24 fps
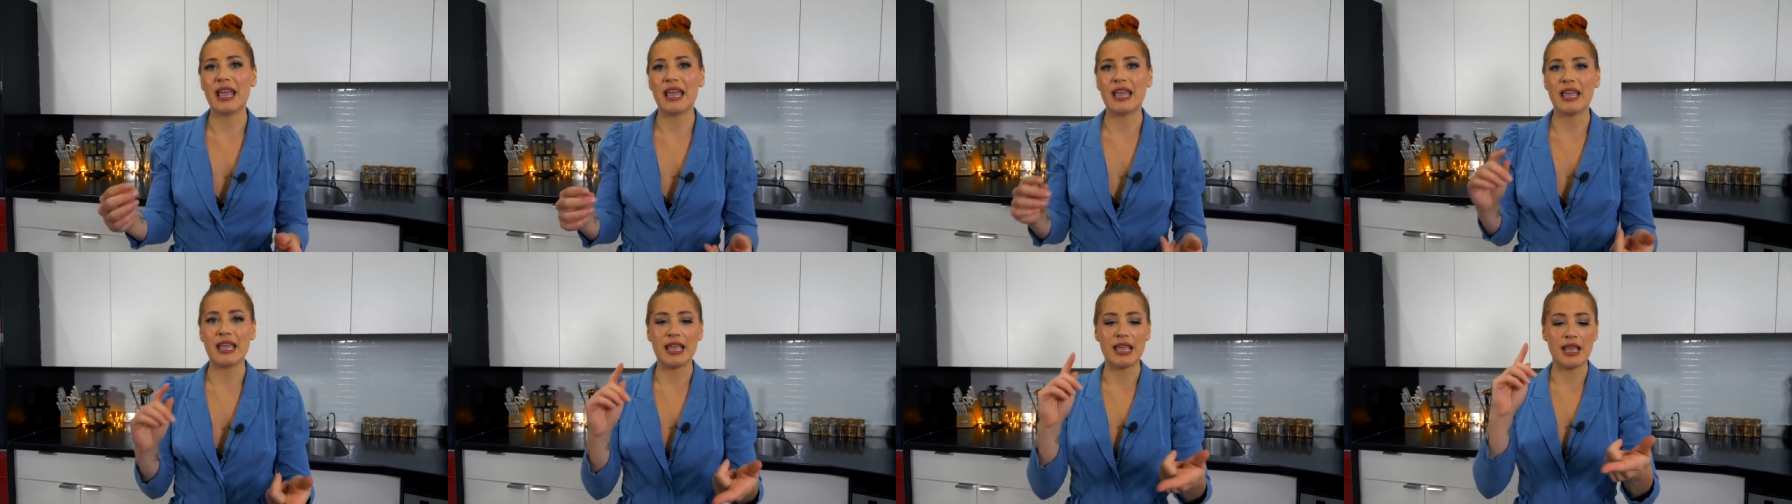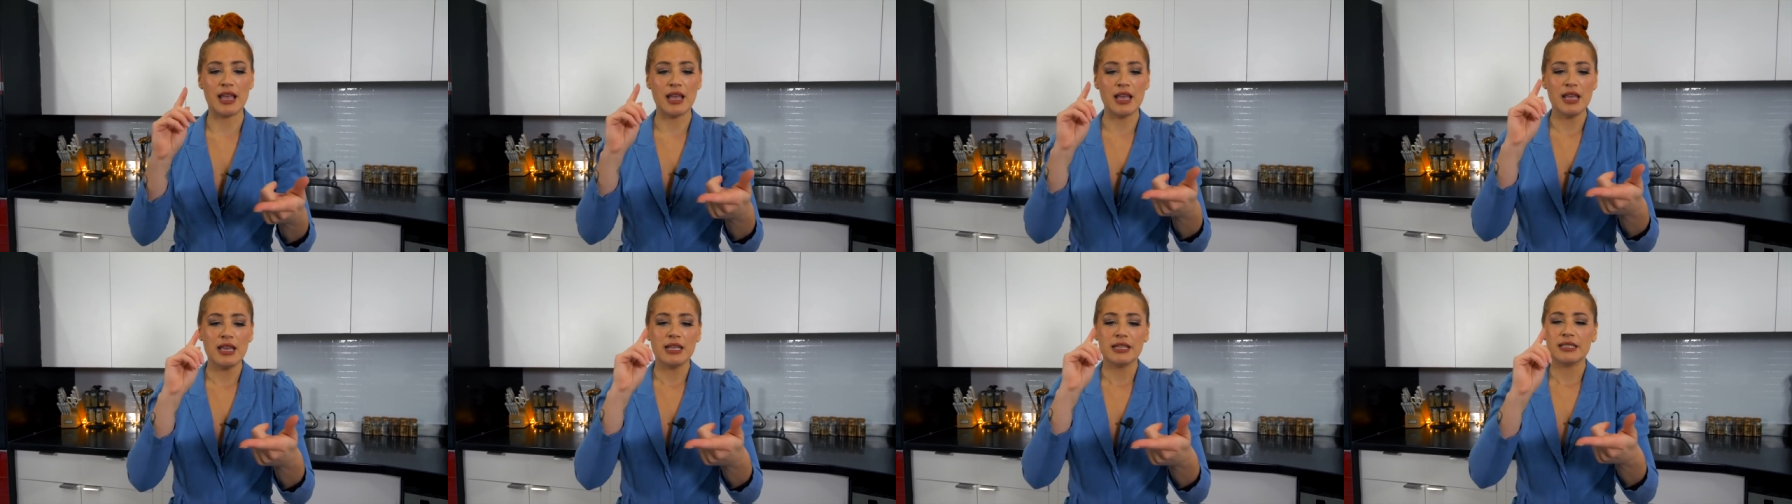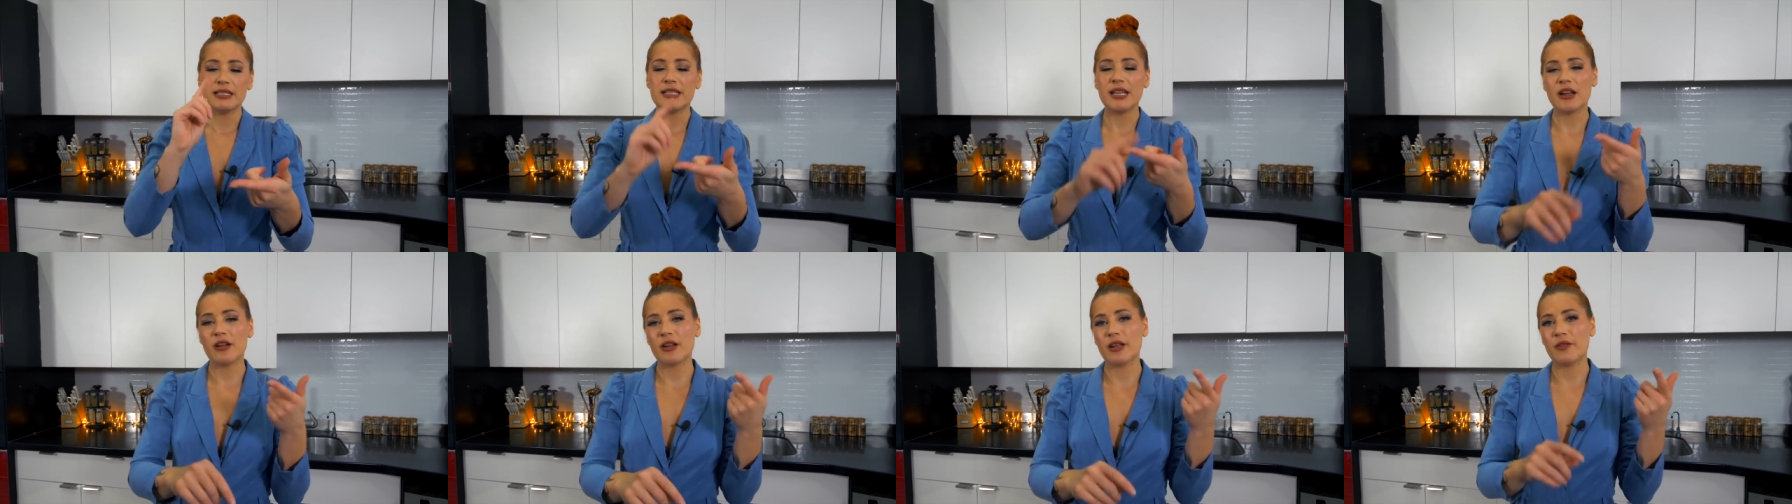a
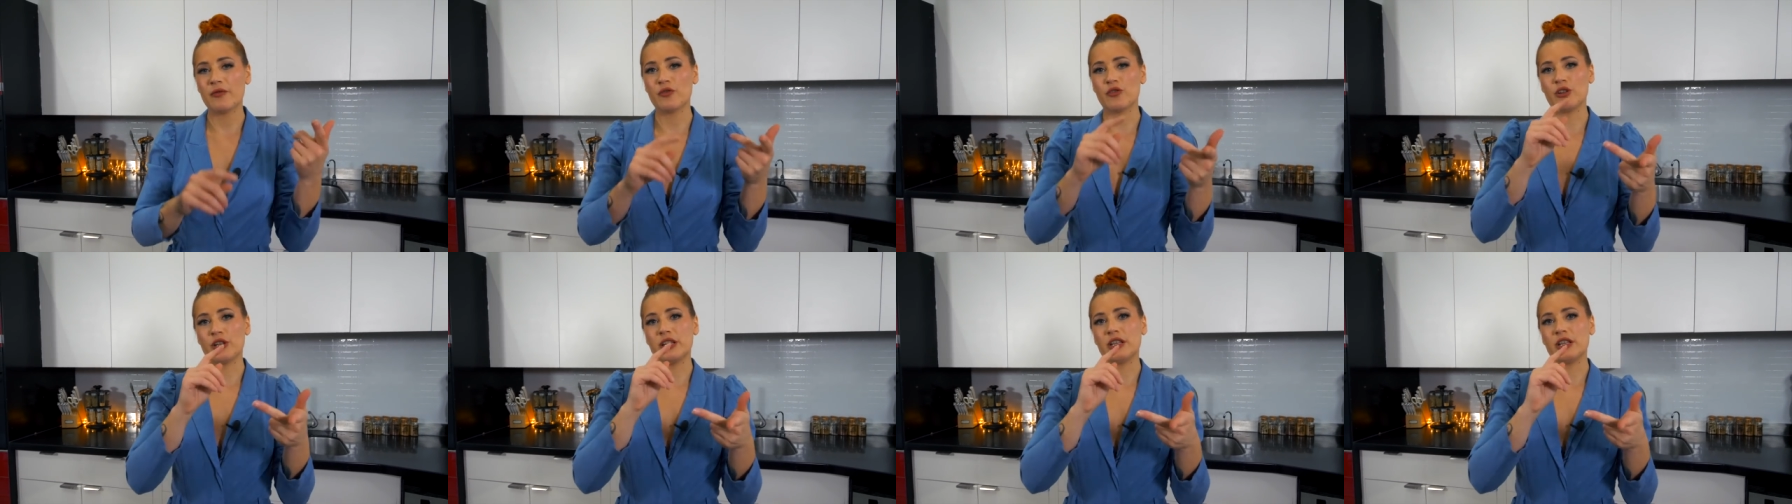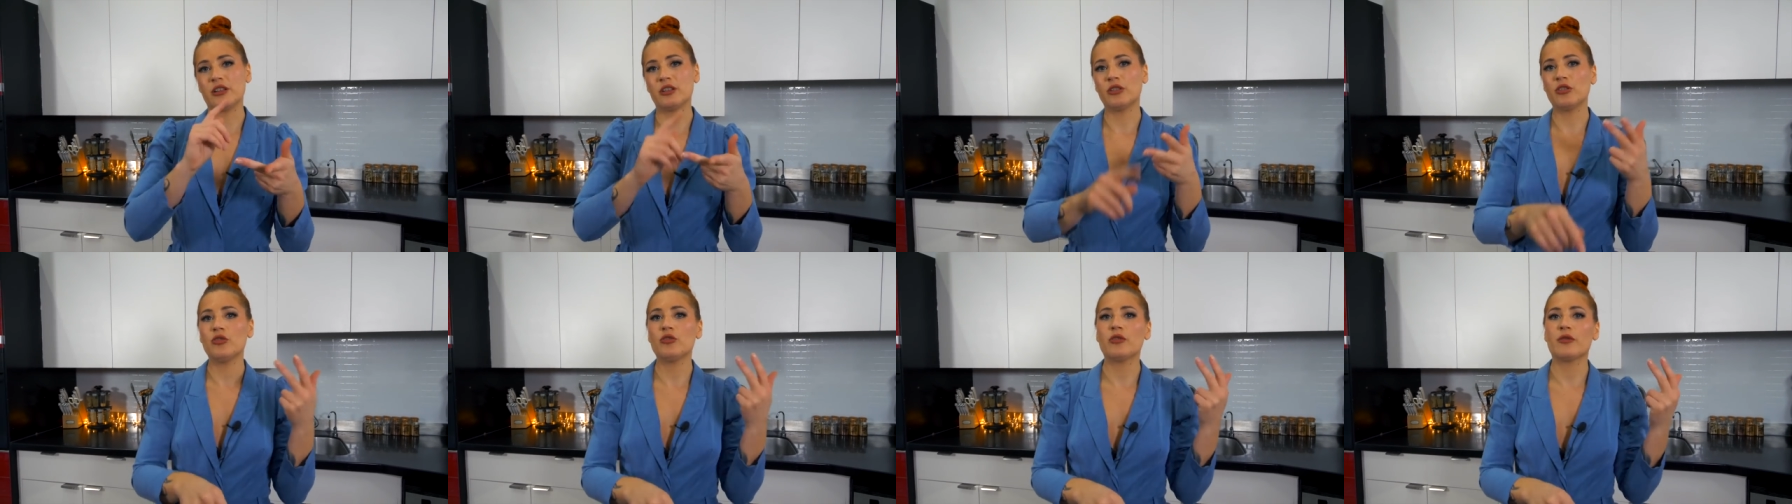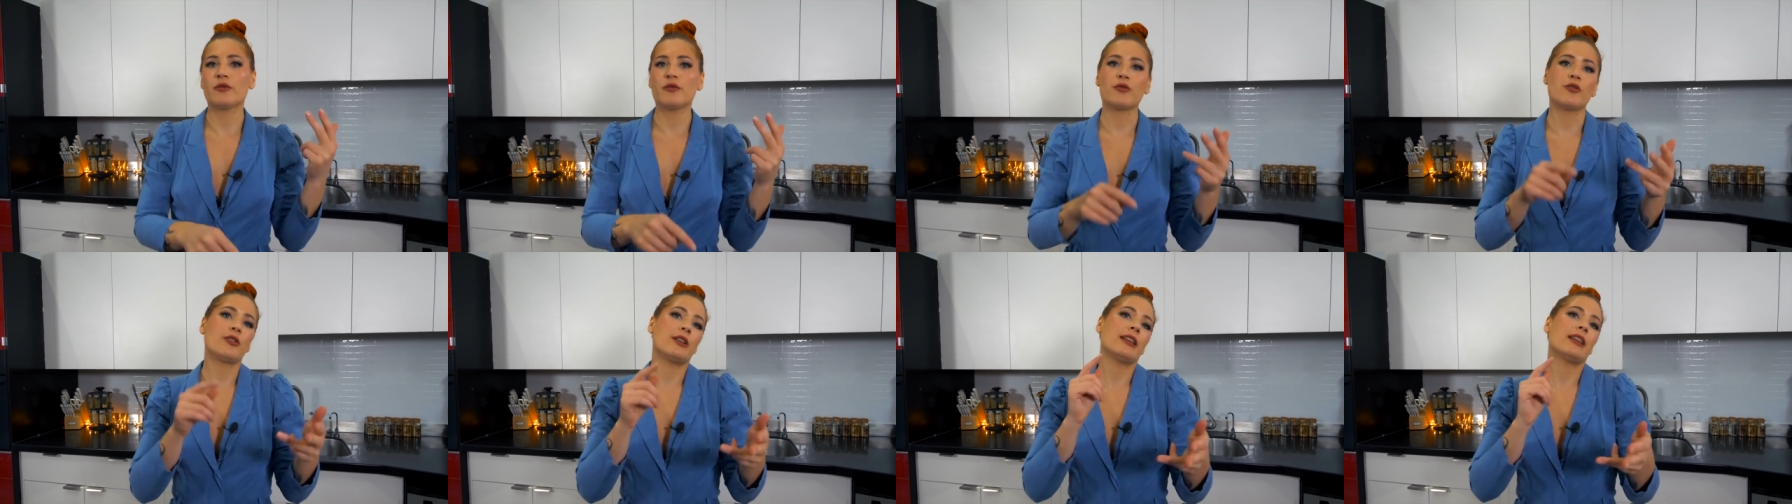dairy-free,
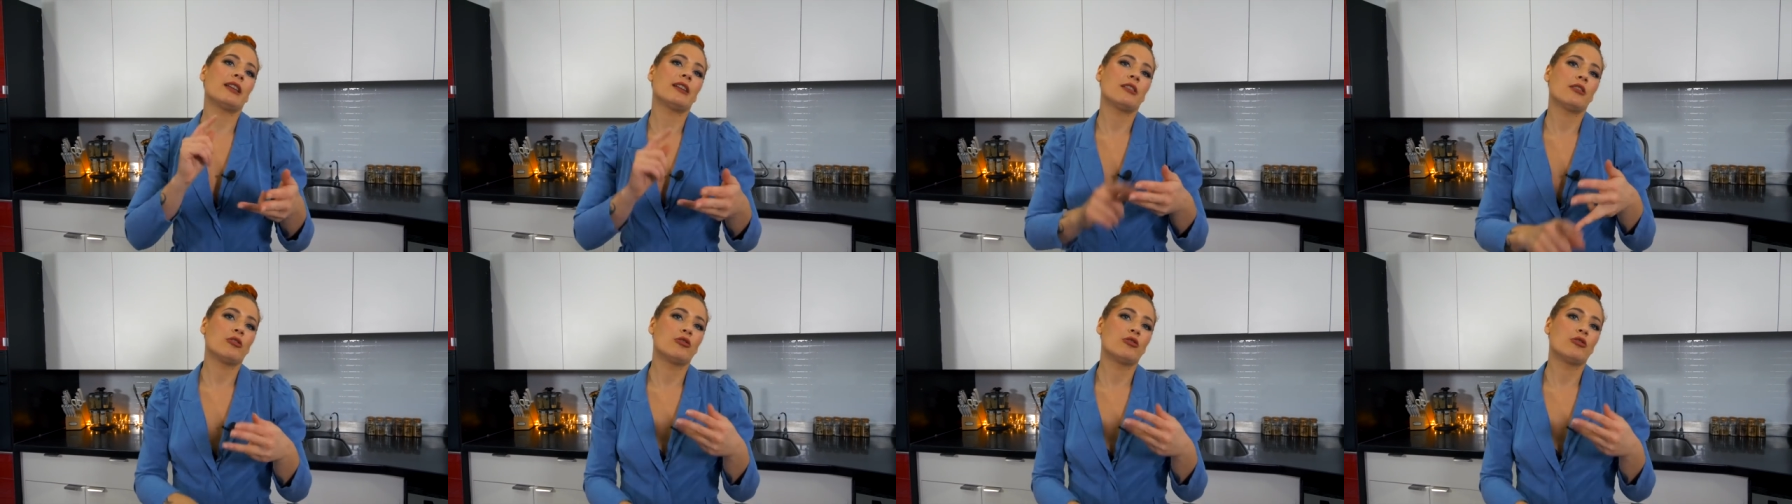gluten-free,